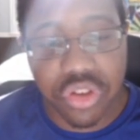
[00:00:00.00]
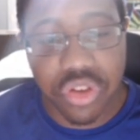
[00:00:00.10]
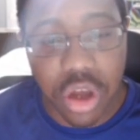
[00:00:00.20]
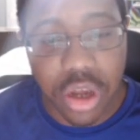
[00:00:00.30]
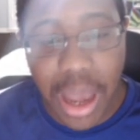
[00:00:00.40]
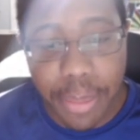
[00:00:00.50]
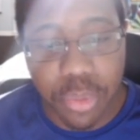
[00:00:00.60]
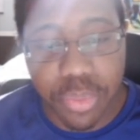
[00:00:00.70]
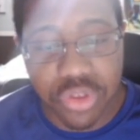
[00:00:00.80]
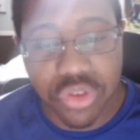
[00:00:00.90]
Capitol
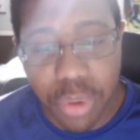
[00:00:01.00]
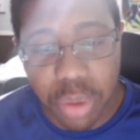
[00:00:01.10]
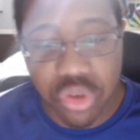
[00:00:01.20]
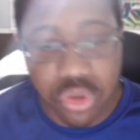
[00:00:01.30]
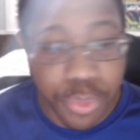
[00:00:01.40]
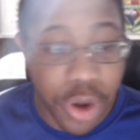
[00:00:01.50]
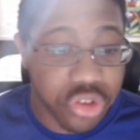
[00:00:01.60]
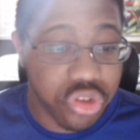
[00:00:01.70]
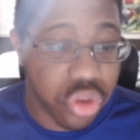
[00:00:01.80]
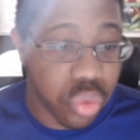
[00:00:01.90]
Police Department's response
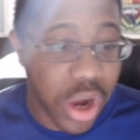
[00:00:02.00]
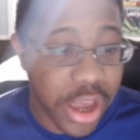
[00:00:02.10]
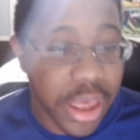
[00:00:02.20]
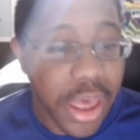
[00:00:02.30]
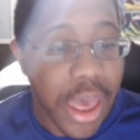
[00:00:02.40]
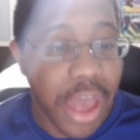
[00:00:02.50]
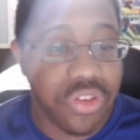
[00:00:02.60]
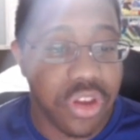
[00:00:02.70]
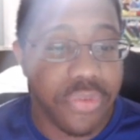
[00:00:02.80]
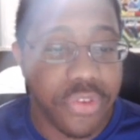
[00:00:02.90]
to the riot, and
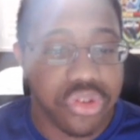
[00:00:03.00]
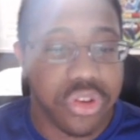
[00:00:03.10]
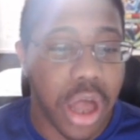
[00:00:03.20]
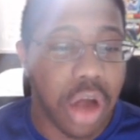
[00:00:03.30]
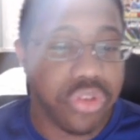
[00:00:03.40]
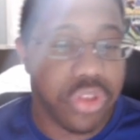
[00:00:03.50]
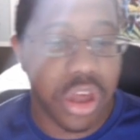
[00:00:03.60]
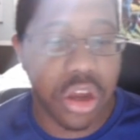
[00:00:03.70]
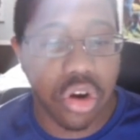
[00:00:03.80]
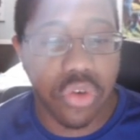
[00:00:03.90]
city officials announcing
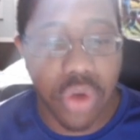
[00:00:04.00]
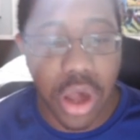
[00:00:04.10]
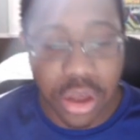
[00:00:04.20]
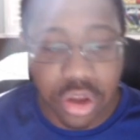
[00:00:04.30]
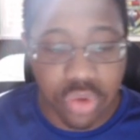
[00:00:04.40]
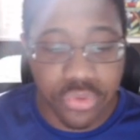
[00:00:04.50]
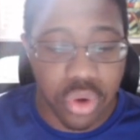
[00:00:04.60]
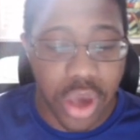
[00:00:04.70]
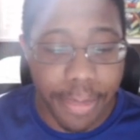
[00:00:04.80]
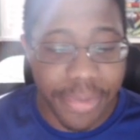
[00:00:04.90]
that a curfew
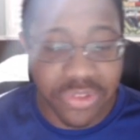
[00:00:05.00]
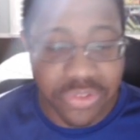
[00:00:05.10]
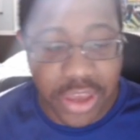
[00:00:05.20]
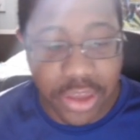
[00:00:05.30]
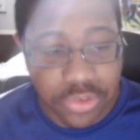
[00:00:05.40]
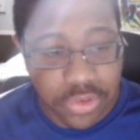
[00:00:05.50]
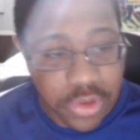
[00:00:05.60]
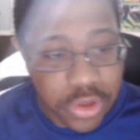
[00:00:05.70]
had been set.